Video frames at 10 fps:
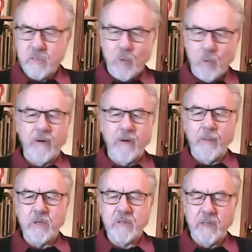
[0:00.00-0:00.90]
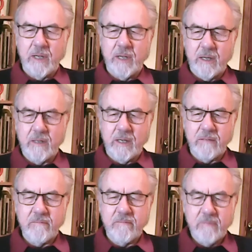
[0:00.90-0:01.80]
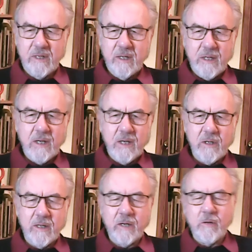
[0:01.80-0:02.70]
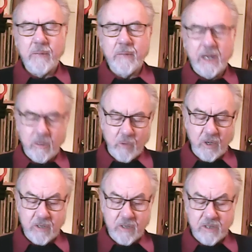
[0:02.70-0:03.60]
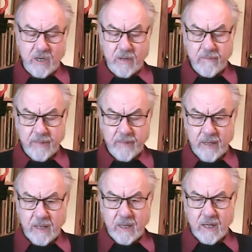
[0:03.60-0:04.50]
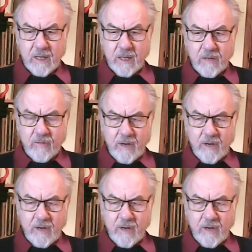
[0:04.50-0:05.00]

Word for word: a premise, and they they they, they couldn't make it work. So three